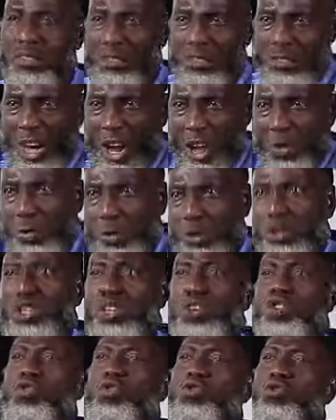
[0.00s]
transporting
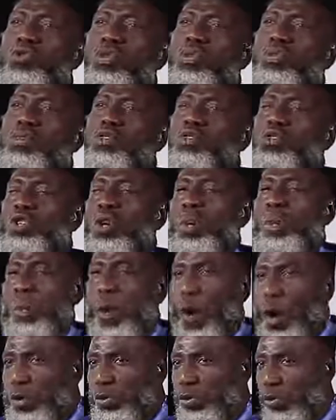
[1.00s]
the goods to the
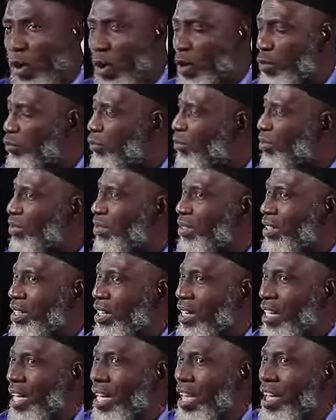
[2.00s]
point of
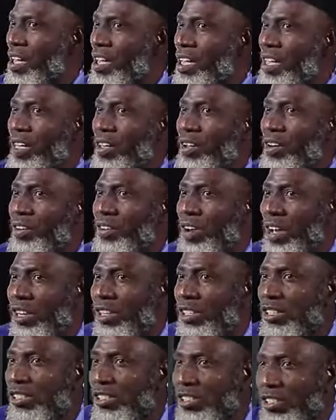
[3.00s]
a
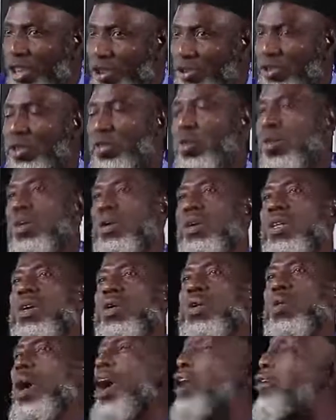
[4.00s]
rail station
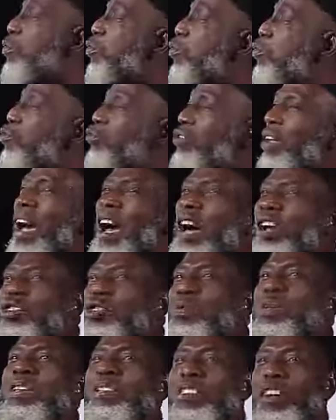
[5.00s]
where the goods are to
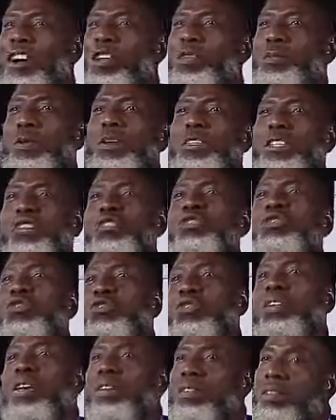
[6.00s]
be transported
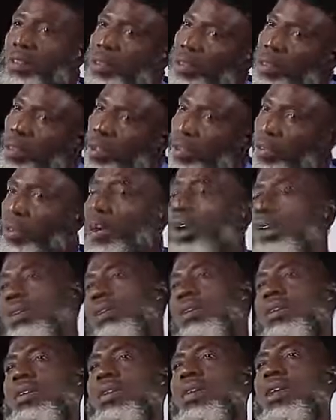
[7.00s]
using rail.
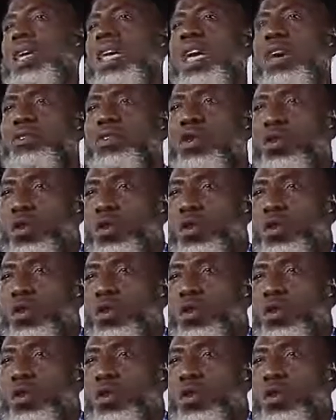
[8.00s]
If the